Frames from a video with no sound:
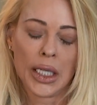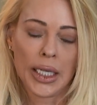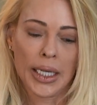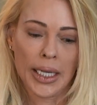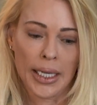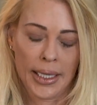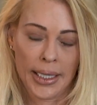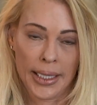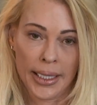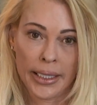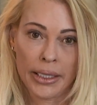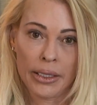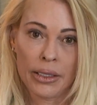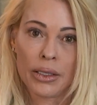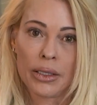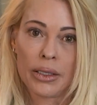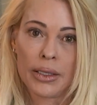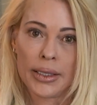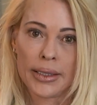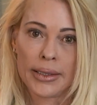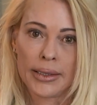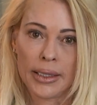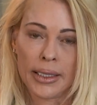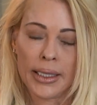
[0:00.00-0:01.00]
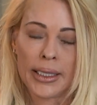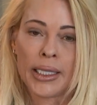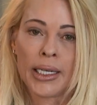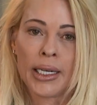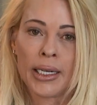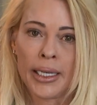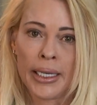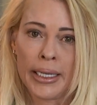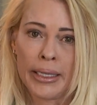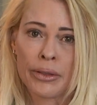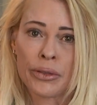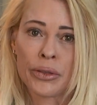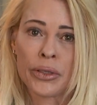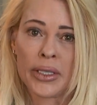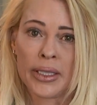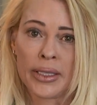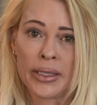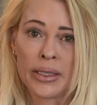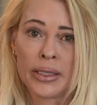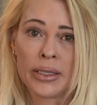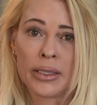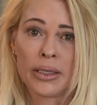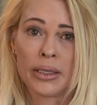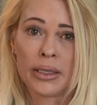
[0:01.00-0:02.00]
hire a
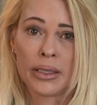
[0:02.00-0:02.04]
psychiatrist,